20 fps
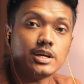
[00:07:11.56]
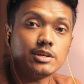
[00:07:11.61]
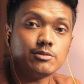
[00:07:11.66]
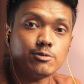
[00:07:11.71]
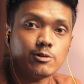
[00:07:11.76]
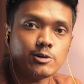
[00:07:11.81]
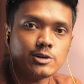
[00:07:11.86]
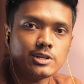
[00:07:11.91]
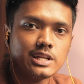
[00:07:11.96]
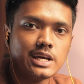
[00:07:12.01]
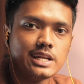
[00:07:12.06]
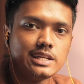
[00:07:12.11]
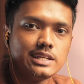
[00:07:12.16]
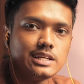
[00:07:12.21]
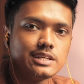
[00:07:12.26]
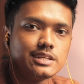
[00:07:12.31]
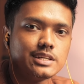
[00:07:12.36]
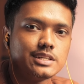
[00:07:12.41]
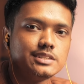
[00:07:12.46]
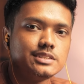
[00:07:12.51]
And for the light
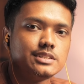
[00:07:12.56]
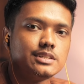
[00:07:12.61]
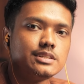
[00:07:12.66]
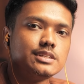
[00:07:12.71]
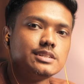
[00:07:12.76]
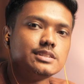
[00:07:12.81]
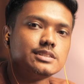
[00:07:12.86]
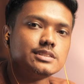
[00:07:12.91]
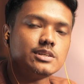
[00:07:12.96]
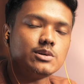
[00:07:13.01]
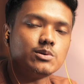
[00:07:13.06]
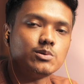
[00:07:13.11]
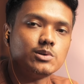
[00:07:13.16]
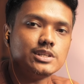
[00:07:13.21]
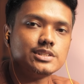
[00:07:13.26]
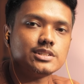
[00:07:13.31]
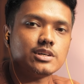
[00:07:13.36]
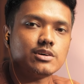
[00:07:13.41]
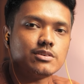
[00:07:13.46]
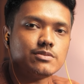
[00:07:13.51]
leak transition, this is the
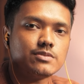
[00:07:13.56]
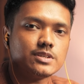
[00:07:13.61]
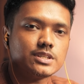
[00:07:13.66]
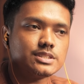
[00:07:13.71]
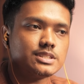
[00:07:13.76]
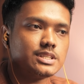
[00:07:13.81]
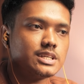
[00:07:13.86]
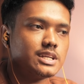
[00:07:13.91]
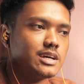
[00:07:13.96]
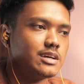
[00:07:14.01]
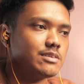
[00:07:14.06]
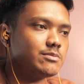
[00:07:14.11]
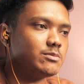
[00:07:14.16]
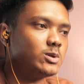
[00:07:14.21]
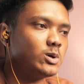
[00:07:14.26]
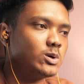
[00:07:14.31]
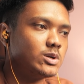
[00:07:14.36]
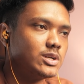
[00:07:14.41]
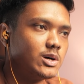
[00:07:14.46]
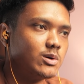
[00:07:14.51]
only sound effects that I have
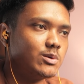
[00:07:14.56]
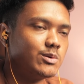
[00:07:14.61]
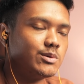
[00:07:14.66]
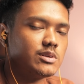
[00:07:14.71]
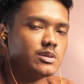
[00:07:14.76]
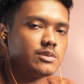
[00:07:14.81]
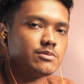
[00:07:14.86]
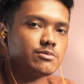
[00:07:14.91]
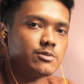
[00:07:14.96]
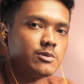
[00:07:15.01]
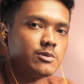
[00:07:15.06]
not downloaded